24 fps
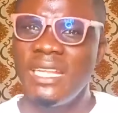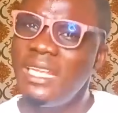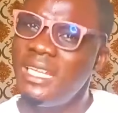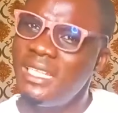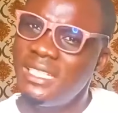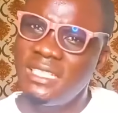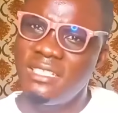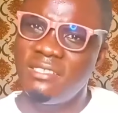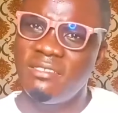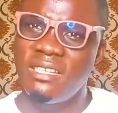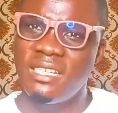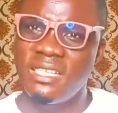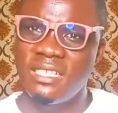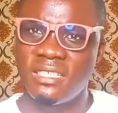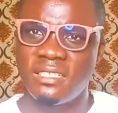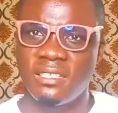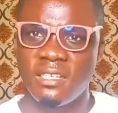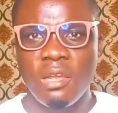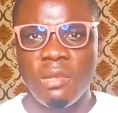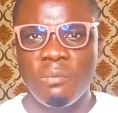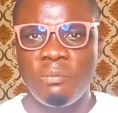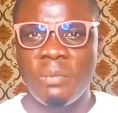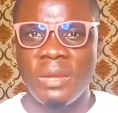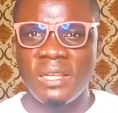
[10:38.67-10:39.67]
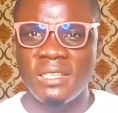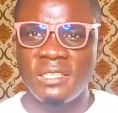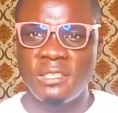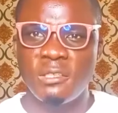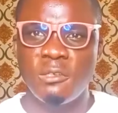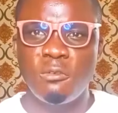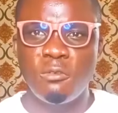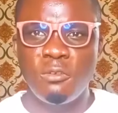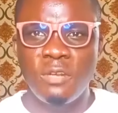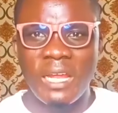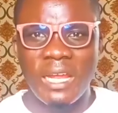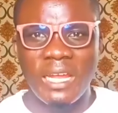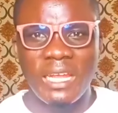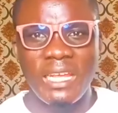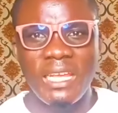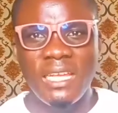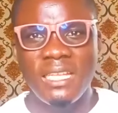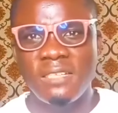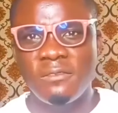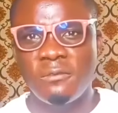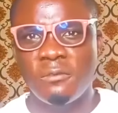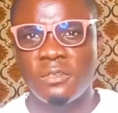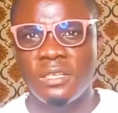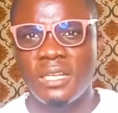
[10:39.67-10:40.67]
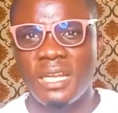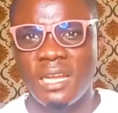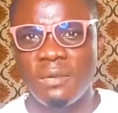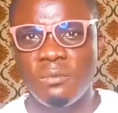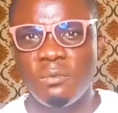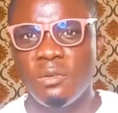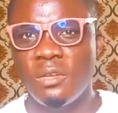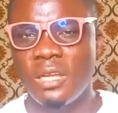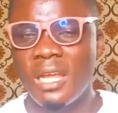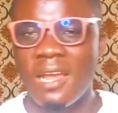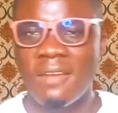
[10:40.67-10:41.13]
age range or a particular age for that book.